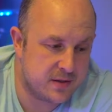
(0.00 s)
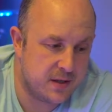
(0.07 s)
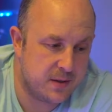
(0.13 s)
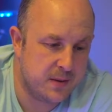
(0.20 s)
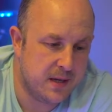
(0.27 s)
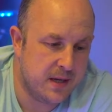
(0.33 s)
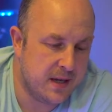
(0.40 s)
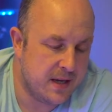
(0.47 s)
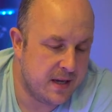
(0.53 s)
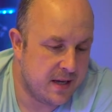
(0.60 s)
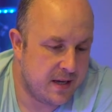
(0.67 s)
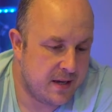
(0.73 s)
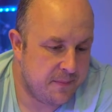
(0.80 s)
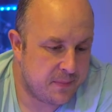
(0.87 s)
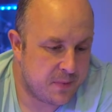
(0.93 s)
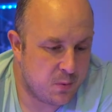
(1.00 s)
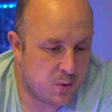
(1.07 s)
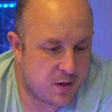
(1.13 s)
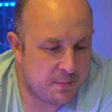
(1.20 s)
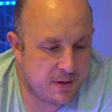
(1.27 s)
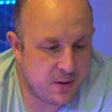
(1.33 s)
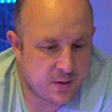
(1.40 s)
So
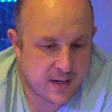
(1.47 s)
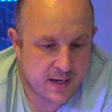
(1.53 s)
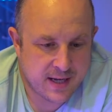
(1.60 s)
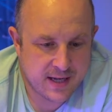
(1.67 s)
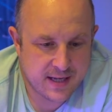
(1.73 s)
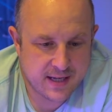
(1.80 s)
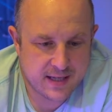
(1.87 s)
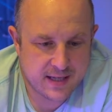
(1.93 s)
what I've been looking at